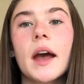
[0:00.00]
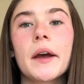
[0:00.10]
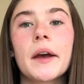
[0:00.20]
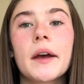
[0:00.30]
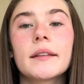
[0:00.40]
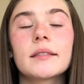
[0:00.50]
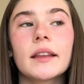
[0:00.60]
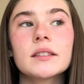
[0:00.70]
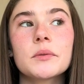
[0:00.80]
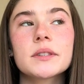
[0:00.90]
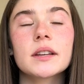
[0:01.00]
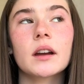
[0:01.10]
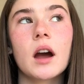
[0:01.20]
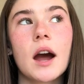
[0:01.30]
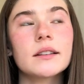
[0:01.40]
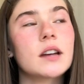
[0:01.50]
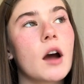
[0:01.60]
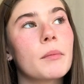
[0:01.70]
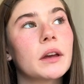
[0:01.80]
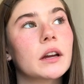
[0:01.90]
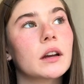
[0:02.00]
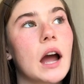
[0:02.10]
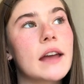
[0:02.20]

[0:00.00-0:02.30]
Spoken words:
and that's always like a hot topic.